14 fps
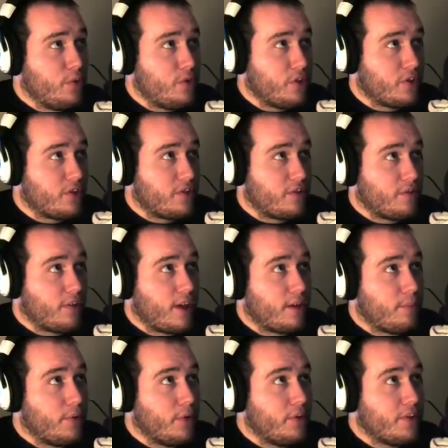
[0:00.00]
just to,
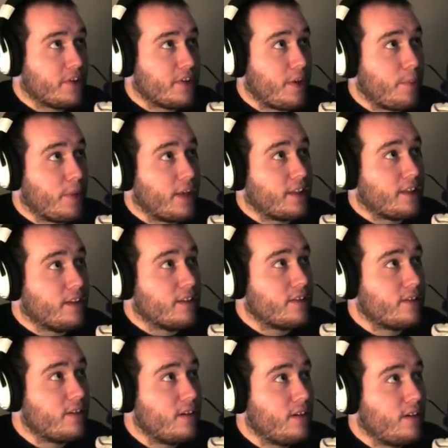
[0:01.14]
like, build this up like this.